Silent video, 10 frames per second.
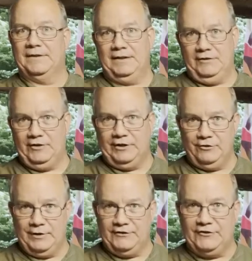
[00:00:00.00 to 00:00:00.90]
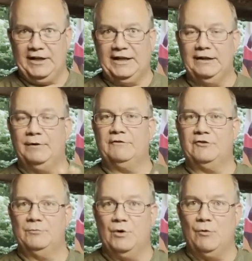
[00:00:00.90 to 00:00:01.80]
He's going to do his thing, and then we have some
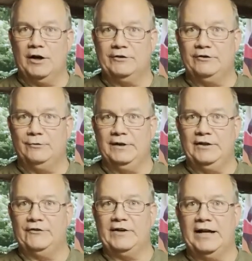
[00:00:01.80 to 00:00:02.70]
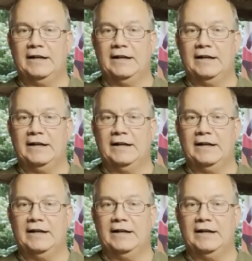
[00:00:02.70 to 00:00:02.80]
more work to do inside.